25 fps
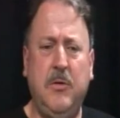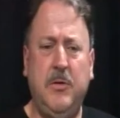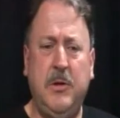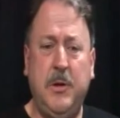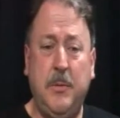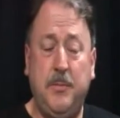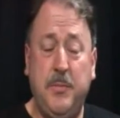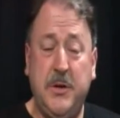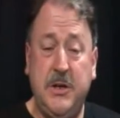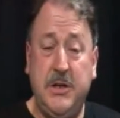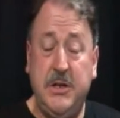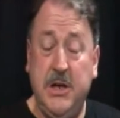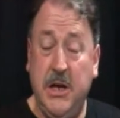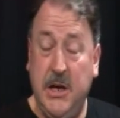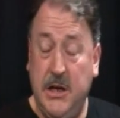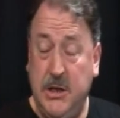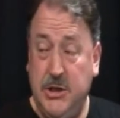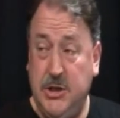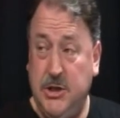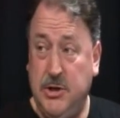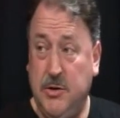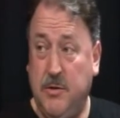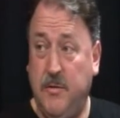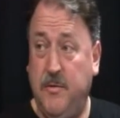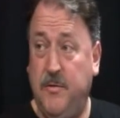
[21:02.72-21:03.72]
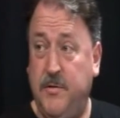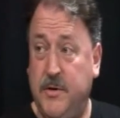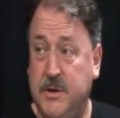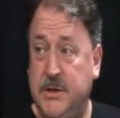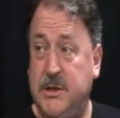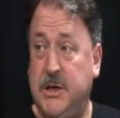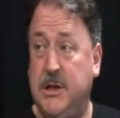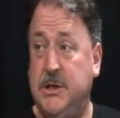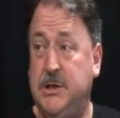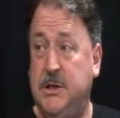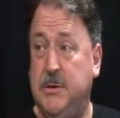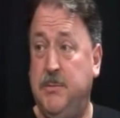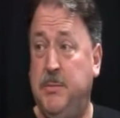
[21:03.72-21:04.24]
the potential for
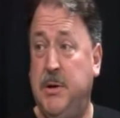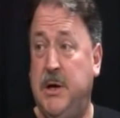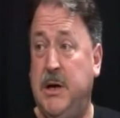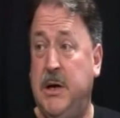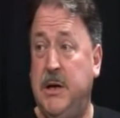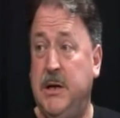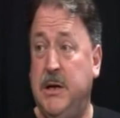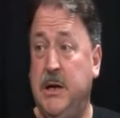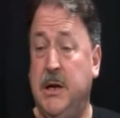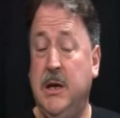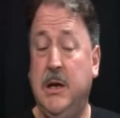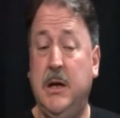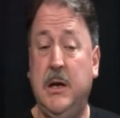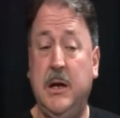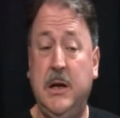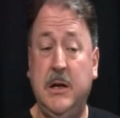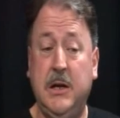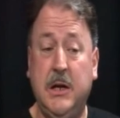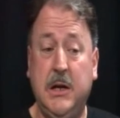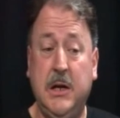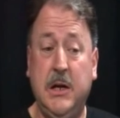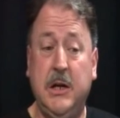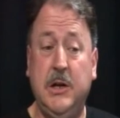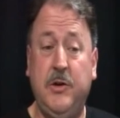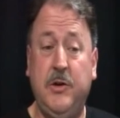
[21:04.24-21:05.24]
such a party in a country